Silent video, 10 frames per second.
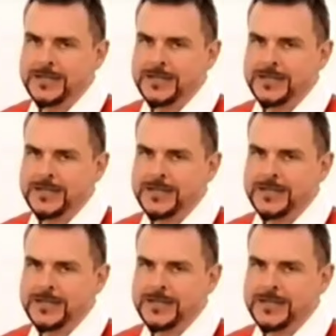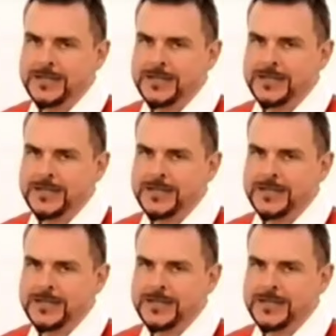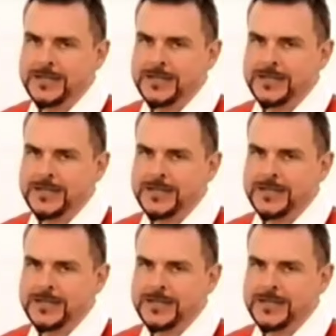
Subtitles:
The person shown says nothing.